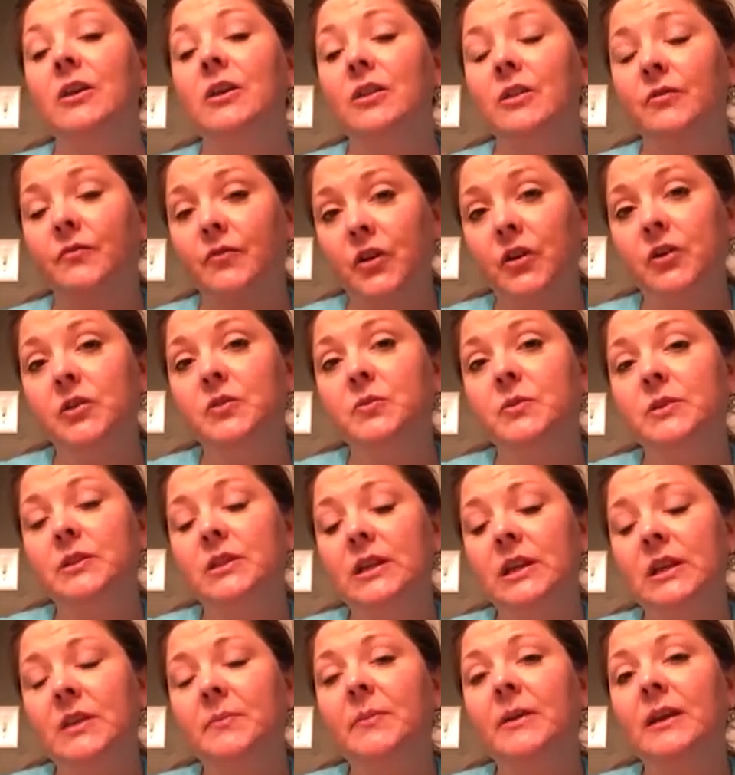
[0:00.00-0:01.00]
The first one's
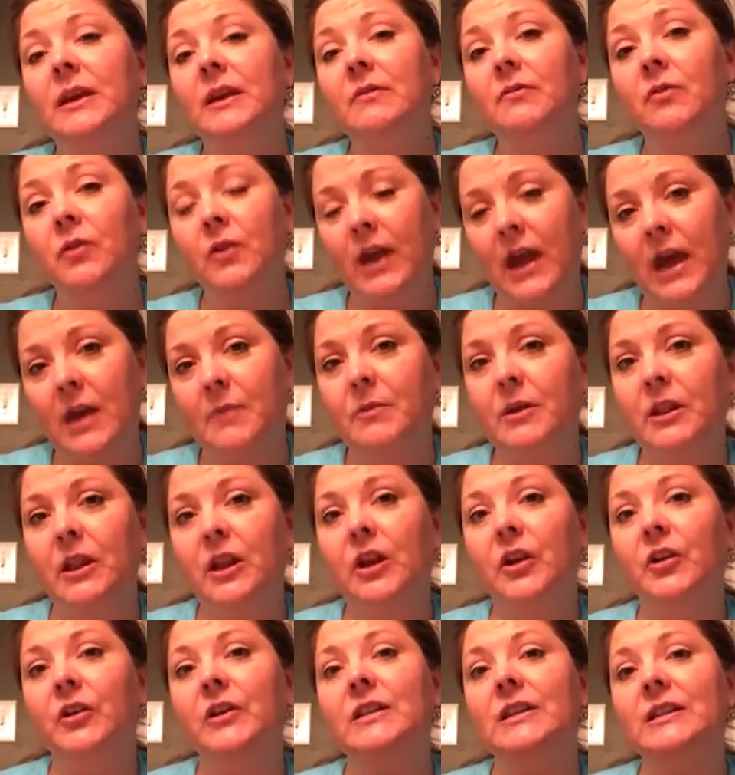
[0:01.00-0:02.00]
going to be
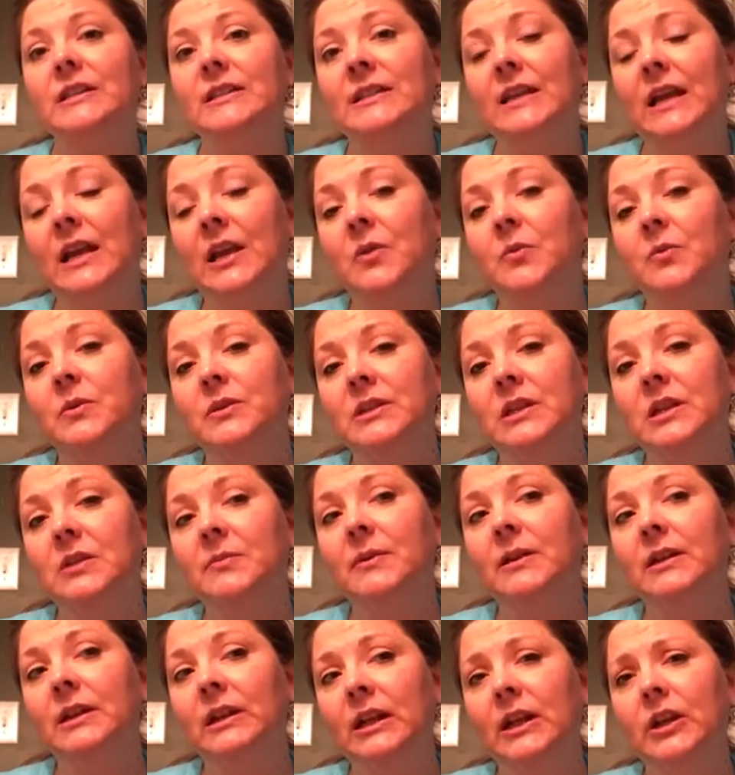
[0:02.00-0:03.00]
vocabulary. The second one's going
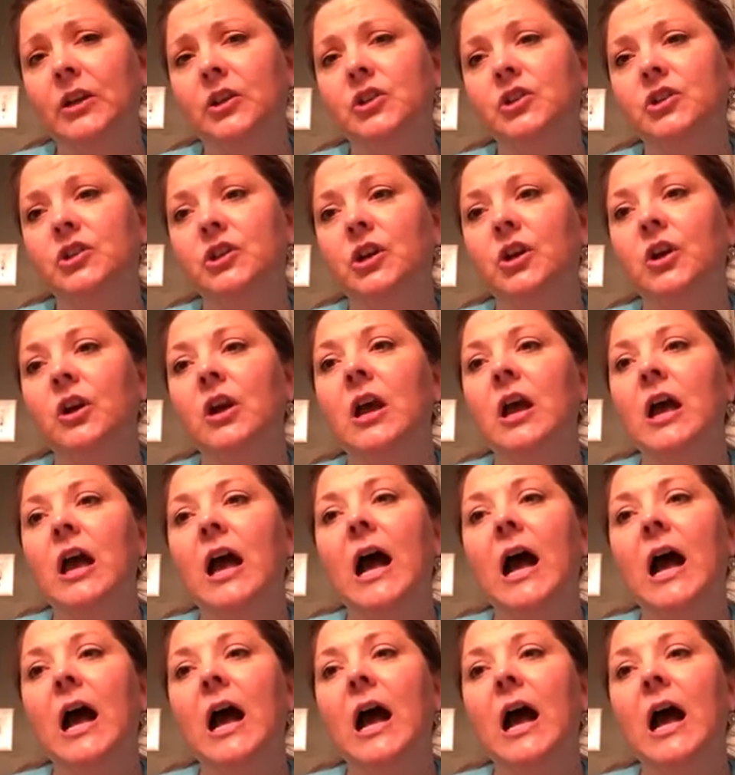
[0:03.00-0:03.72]
to be literature.